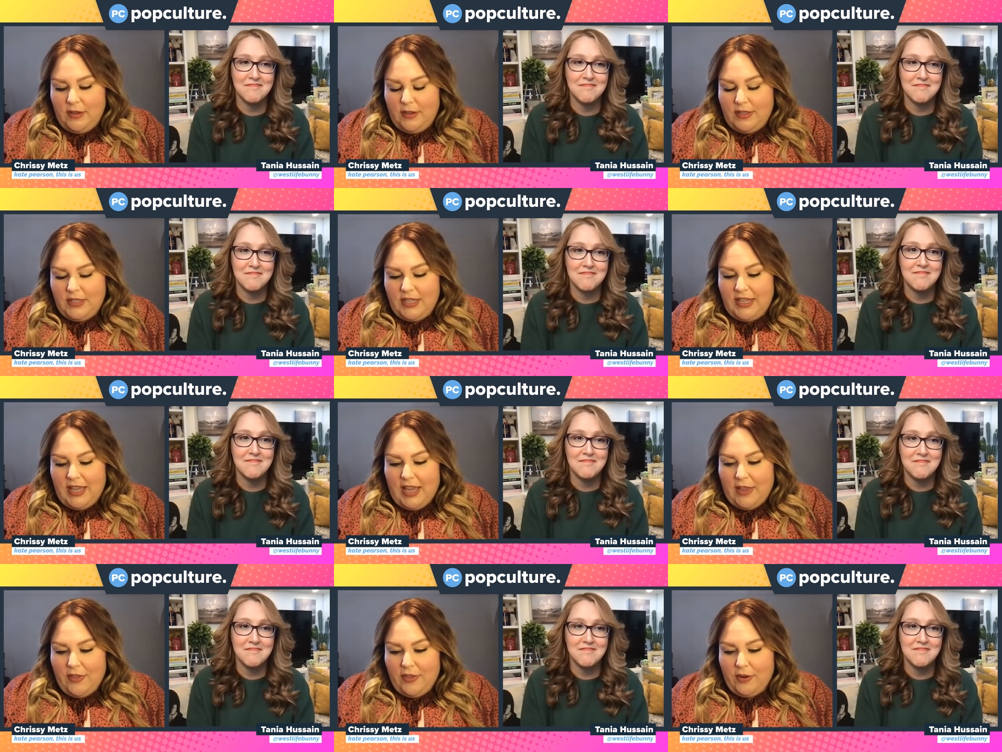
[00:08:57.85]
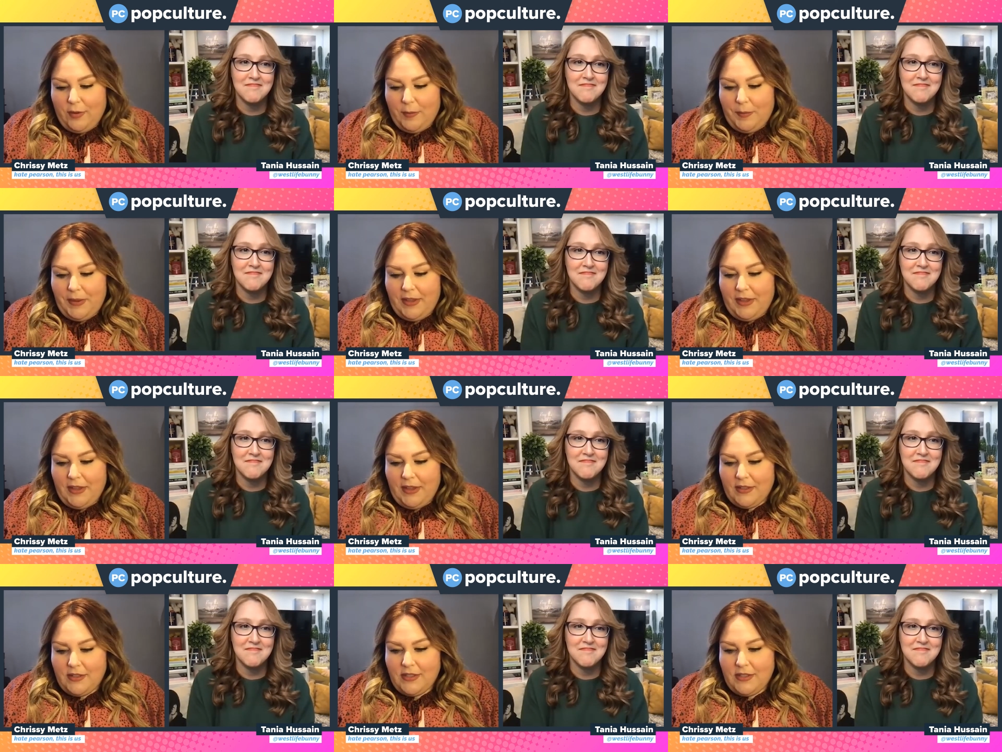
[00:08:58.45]
Speaker 1: together
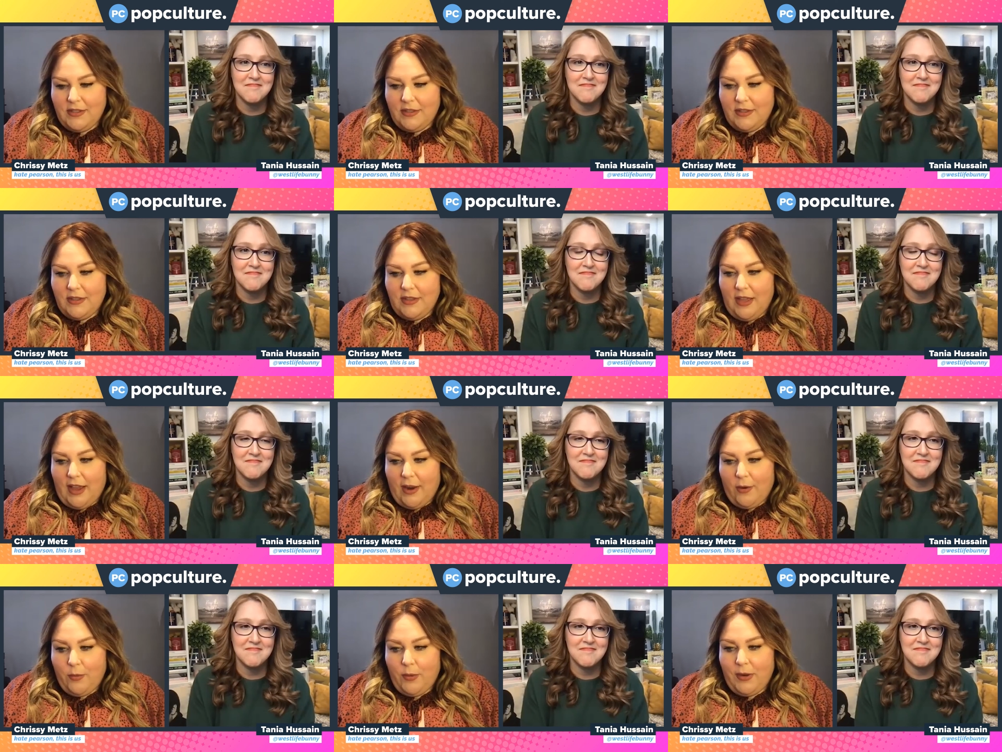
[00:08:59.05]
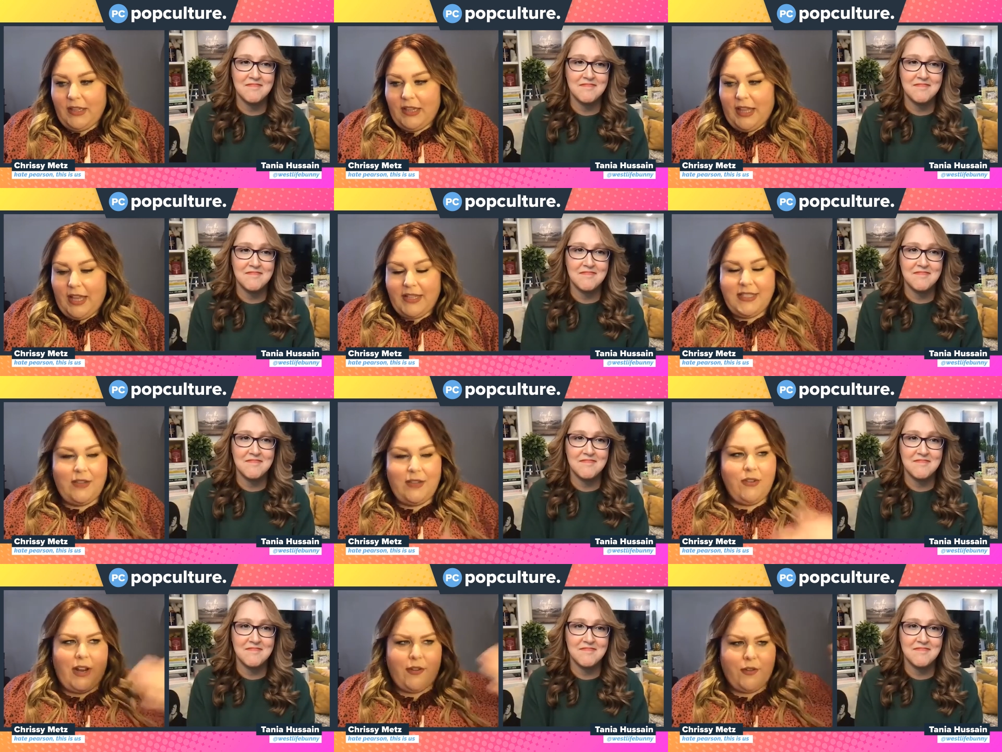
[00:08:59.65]
because I
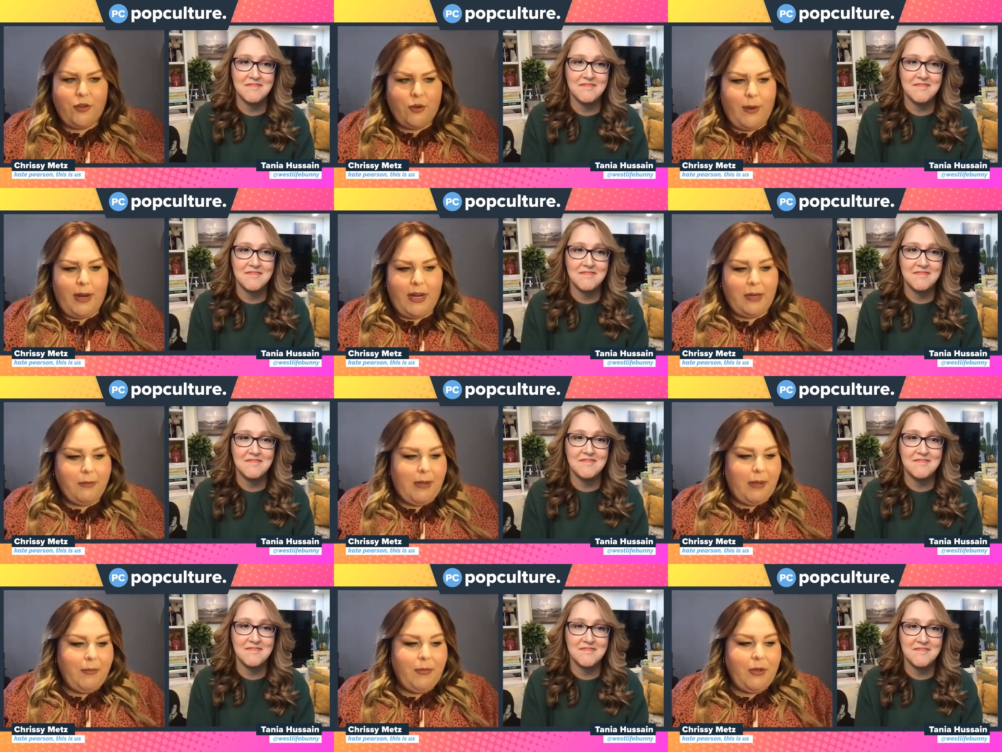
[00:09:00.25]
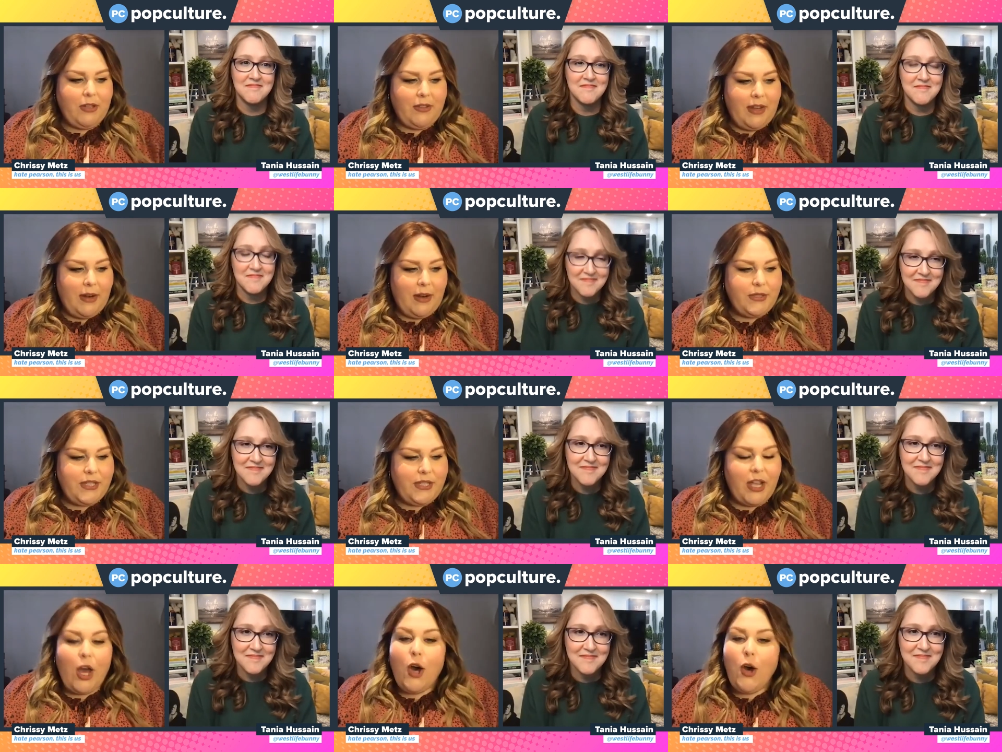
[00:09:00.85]
realized even after writing my book that I
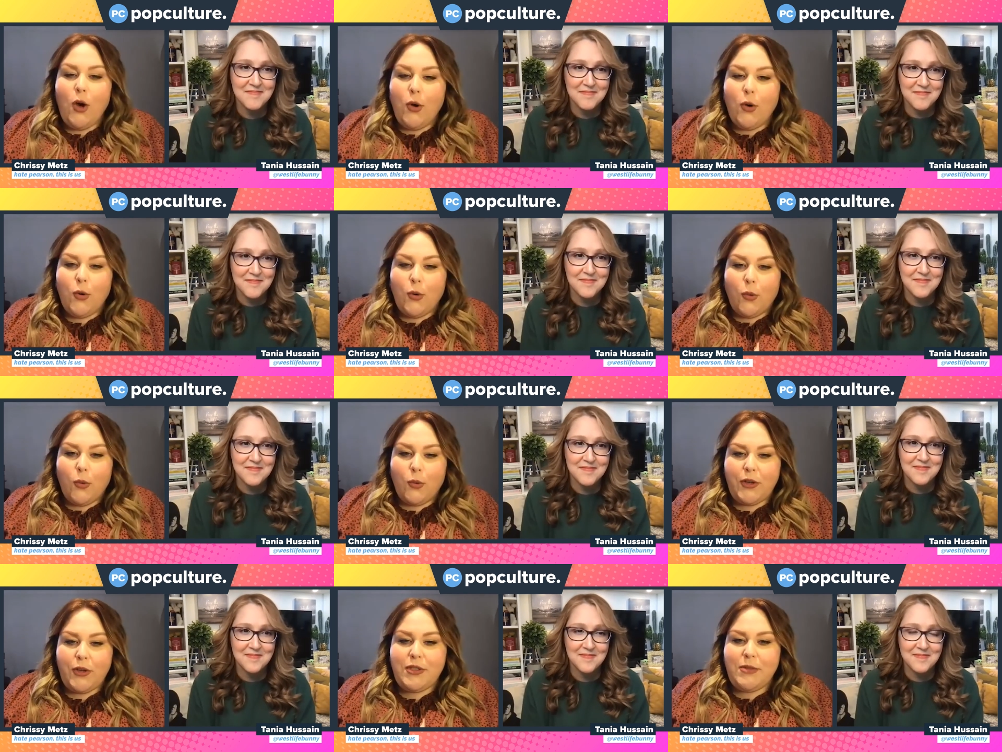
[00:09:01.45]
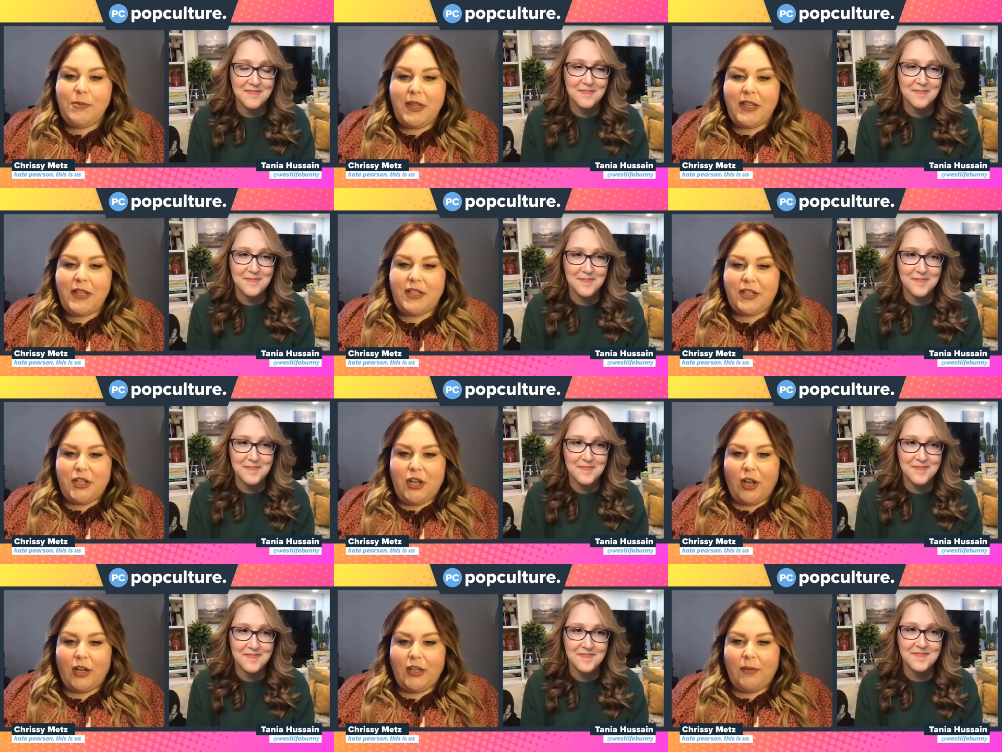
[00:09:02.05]
was like, oh, there's some things I
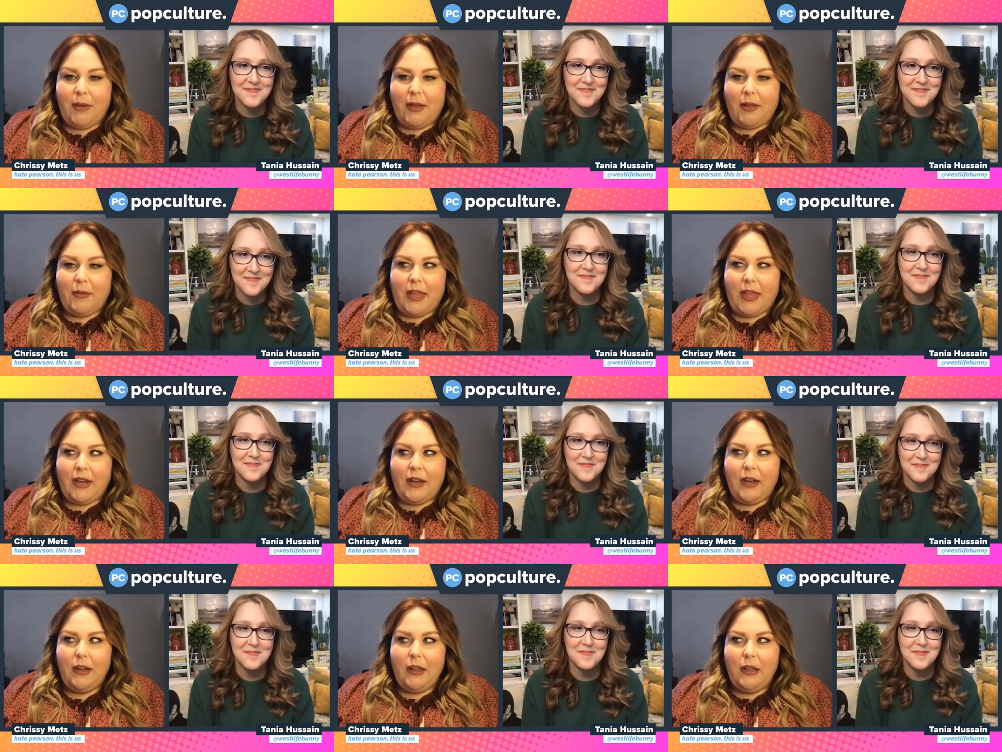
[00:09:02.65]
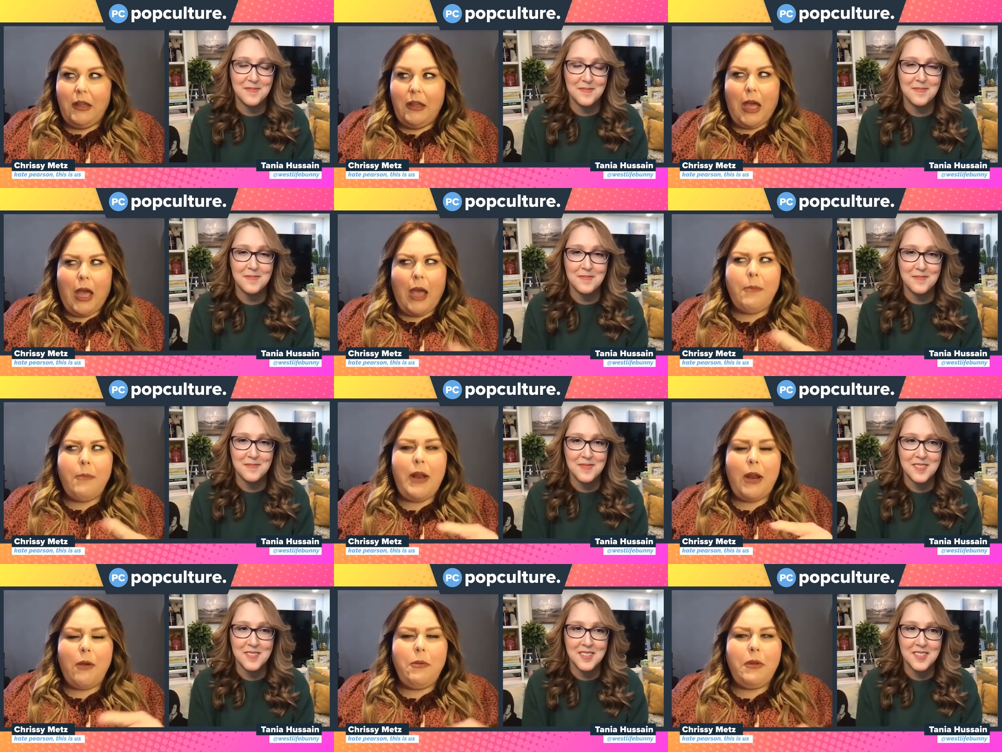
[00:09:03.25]
talked about that
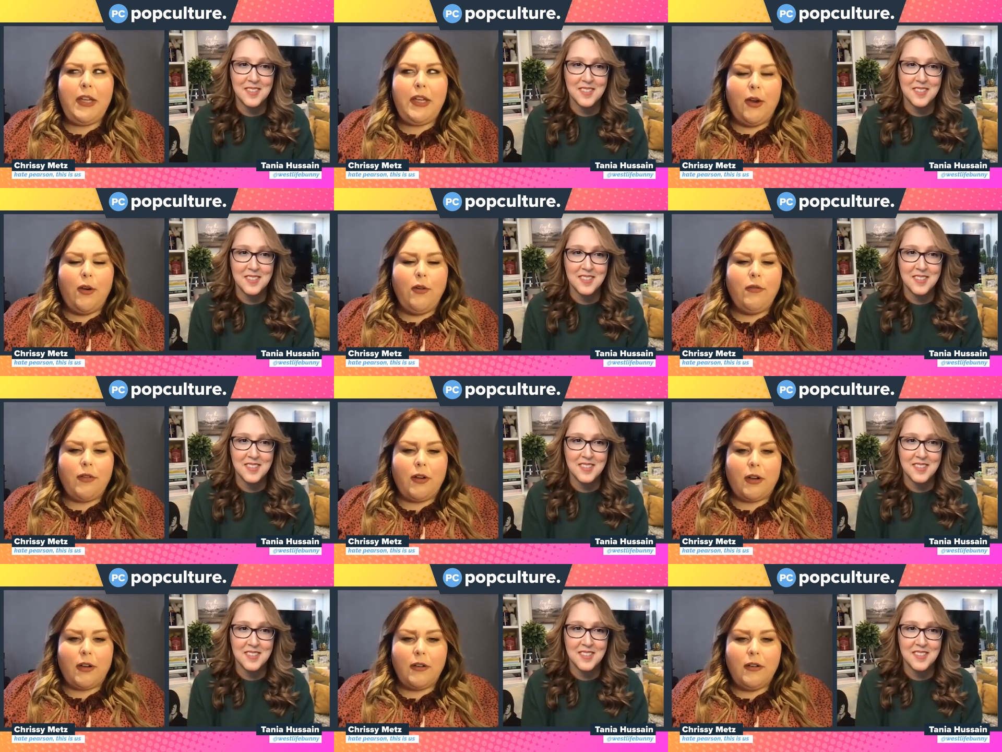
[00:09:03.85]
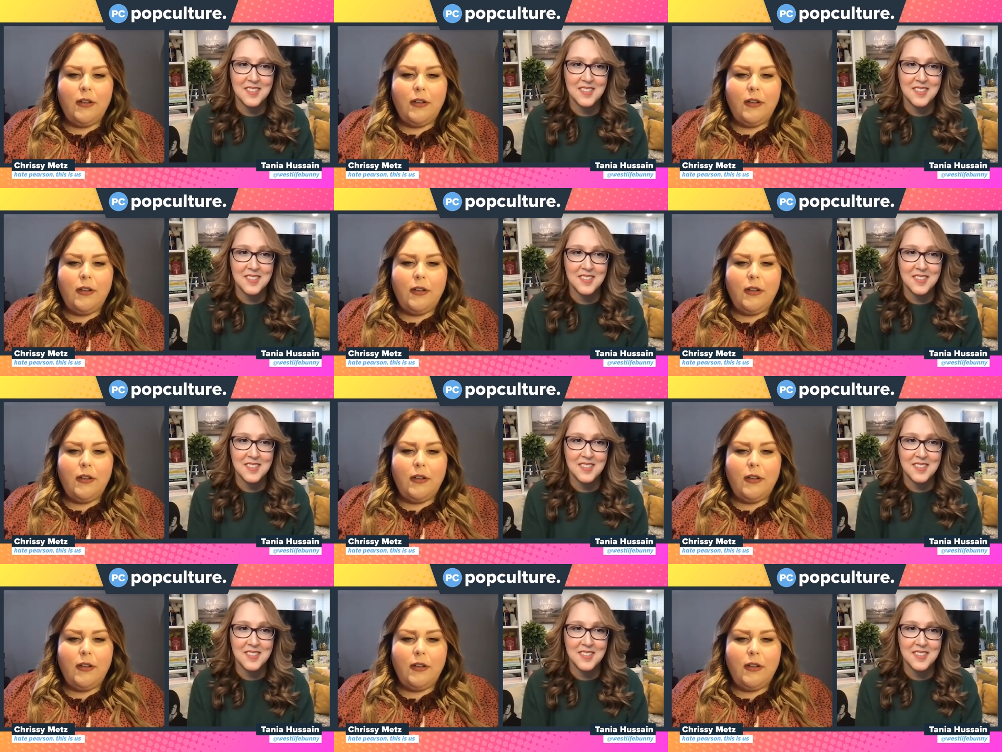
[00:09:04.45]
I'm not really over.